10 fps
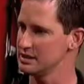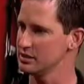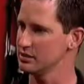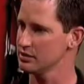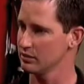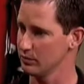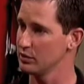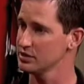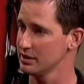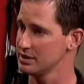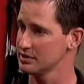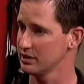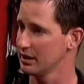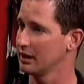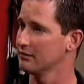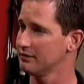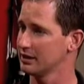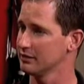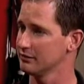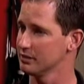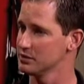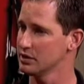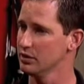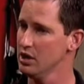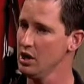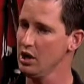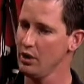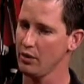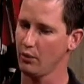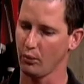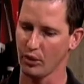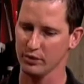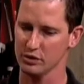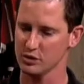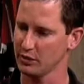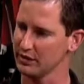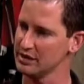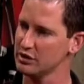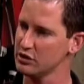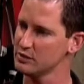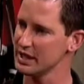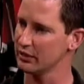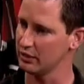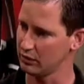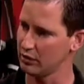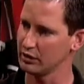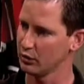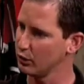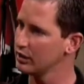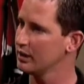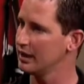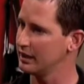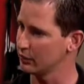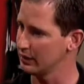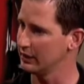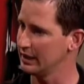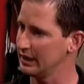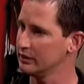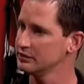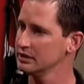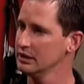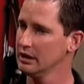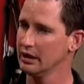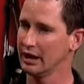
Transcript: deer, or most of the ticks are getting infected from. So what we do is we put the tick tubes out along the wood line, around the house. Uh-huh.